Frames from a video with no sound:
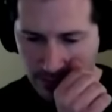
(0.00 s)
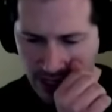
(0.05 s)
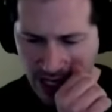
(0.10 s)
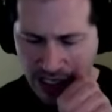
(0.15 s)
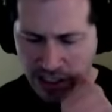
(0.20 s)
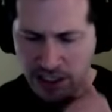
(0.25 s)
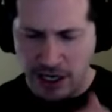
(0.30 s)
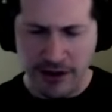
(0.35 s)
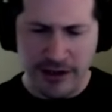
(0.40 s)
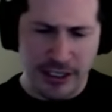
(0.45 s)

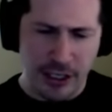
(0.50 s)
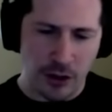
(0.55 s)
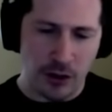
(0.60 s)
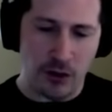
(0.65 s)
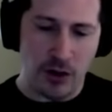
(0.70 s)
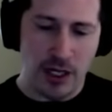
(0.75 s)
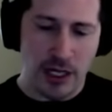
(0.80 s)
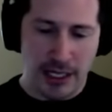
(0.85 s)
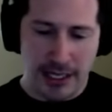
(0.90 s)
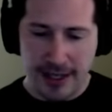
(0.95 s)
Now, I
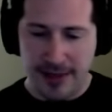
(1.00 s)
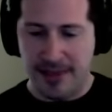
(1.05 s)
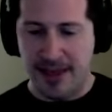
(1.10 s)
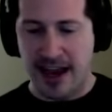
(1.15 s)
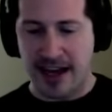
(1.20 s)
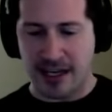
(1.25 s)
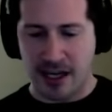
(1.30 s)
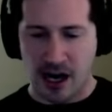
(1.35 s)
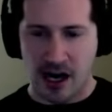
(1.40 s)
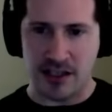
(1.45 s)
know
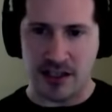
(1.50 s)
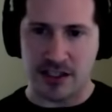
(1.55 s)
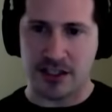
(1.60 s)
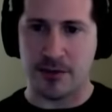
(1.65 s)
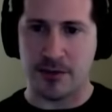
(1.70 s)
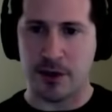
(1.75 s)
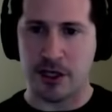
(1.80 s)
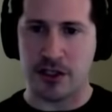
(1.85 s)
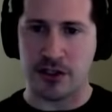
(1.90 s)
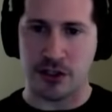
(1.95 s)
that caused
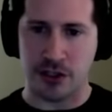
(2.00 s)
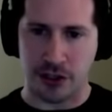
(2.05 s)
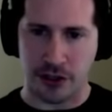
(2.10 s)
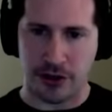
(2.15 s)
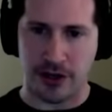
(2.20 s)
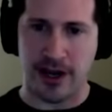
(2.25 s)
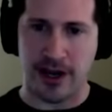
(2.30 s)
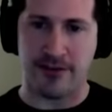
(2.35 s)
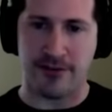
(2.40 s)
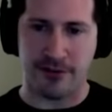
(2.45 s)
some
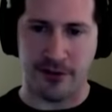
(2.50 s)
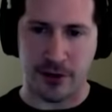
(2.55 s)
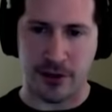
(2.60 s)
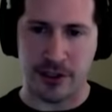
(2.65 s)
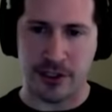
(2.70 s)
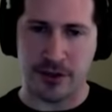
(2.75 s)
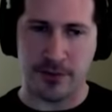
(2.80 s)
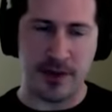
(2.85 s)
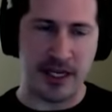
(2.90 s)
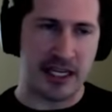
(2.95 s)
concern at
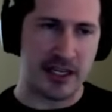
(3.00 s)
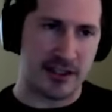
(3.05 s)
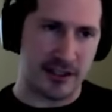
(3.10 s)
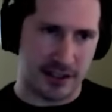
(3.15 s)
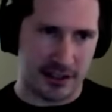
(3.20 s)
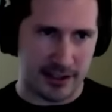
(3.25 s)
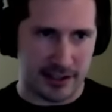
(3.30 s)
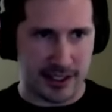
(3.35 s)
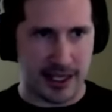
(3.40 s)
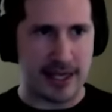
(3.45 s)
first, because
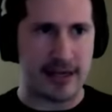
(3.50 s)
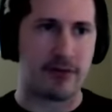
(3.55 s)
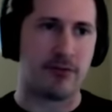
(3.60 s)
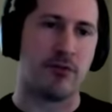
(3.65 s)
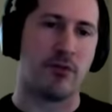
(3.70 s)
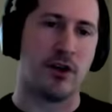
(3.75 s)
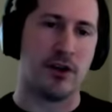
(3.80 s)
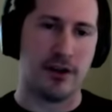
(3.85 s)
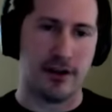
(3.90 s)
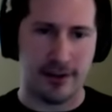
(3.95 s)
it's like,
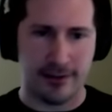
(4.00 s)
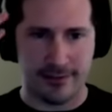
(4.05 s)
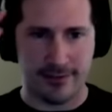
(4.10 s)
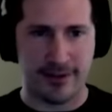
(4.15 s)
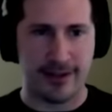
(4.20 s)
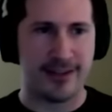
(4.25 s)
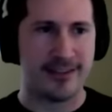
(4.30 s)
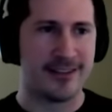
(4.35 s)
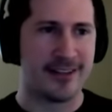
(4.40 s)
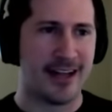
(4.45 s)
well,
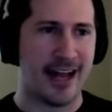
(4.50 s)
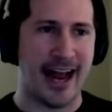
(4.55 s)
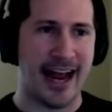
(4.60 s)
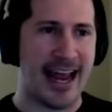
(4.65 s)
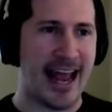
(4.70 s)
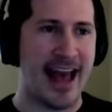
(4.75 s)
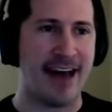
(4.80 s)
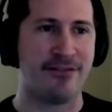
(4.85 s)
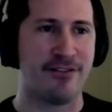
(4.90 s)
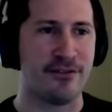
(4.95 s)
I
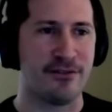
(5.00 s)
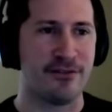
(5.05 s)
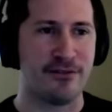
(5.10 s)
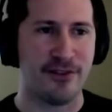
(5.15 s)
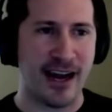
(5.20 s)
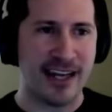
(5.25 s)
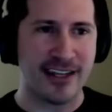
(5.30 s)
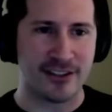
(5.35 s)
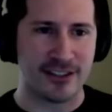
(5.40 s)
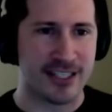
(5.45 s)
haven't
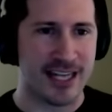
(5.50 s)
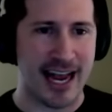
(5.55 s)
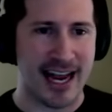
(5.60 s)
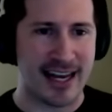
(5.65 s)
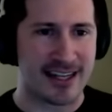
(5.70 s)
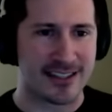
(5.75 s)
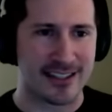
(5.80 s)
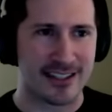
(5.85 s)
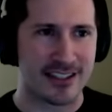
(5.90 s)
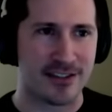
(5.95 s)
filed
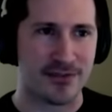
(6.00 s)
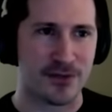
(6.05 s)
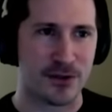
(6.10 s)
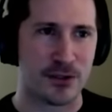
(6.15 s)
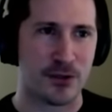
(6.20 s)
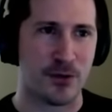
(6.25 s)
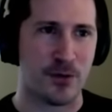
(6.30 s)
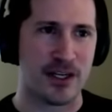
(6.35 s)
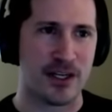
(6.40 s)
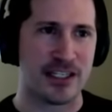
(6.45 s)
taxes for
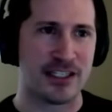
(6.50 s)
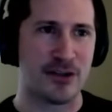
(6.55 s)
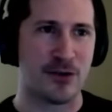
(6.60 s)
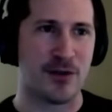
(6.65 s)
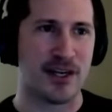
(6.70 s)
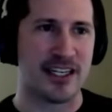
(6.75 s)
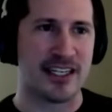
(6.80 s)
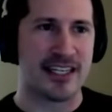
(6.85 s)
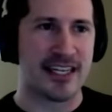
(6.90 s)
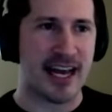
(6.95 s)

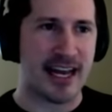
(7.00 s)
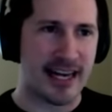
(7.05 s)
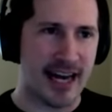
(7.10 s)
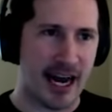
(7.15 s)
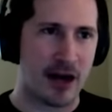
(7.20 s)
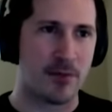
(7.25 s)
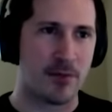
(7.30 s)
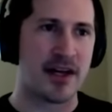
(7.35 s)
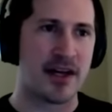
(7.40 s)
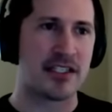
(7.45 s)
2020 yet. How
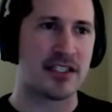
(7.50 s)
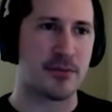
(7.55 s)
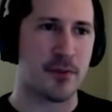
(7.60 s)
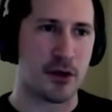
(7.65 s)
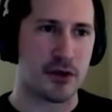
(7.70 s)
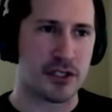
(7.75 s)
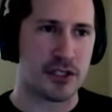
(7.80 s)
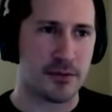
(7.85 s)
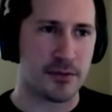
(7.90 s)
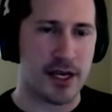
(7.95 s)
am I
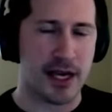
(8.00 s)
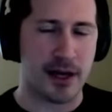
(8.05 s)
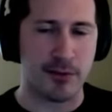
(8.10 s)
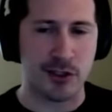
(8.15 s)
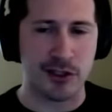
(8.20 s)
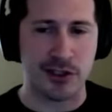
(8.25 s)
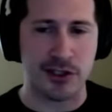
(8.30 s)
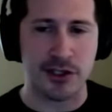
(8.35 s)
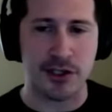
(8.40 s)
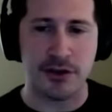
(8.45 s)
supposed to be able
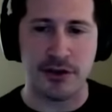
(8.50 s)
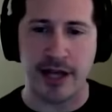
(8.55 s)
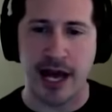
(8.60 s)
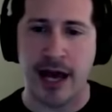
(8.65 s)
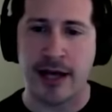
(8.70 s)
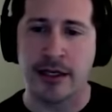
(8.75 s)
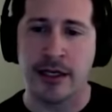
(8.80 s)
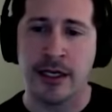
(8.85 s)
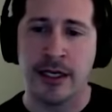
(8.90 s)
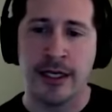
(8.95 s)
to do that?